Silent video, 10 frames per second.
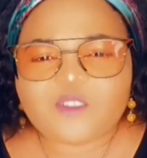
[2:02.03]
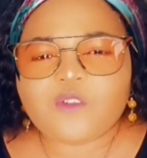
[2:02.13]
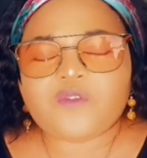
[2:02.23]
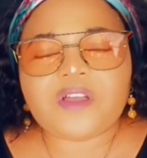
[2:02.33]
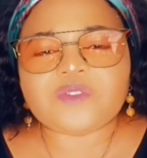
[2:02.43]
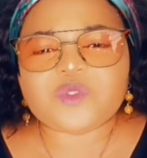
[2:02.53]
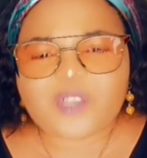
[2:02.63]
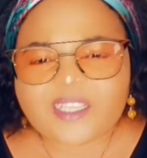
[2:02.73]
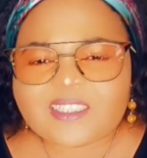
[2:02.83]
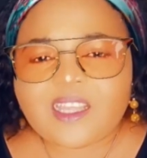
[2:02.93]
not found
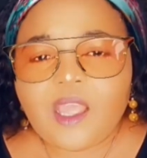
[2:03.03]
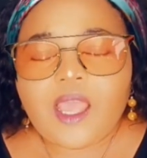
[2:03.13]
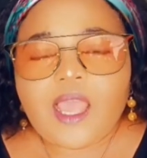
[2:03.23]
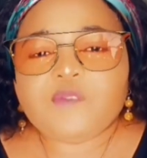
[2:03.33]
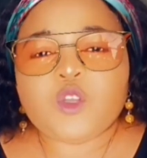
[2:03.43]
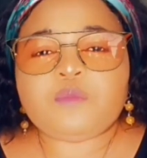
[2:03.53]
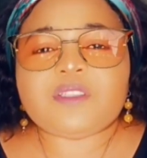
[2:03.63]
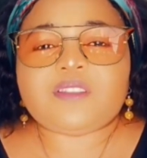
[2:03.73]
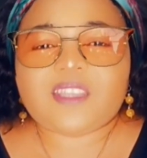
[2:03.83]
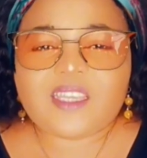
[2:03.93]
rest. I've just
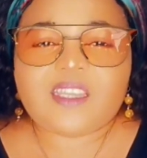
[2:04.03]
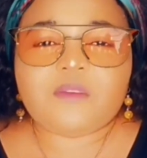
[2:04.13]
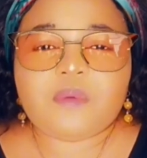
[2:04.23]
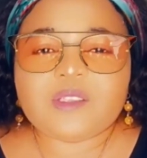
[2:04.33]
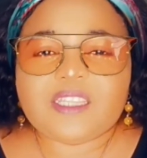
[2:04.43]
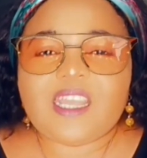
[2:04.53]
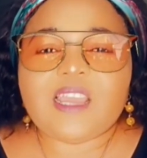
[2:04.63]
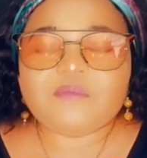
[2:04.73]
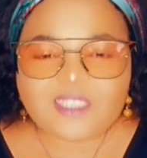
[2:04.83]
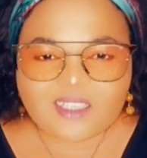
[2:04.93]
been thinking about the
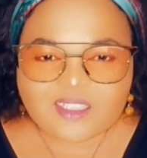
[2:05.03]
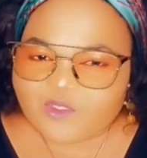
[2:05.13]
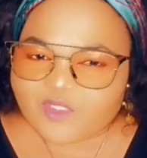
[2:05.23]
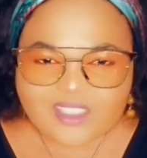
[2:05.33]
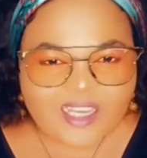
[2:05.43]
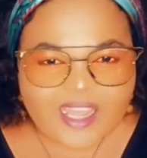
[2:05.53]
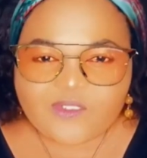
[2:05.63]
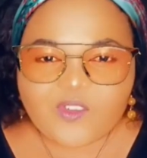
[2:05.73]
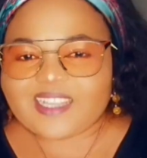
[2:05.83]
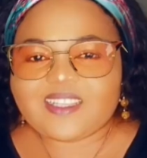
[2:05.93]
emptiness of this
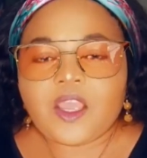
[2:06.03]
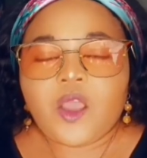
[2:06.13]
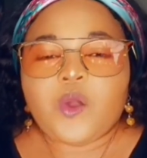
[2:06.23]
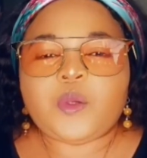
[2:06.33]
life.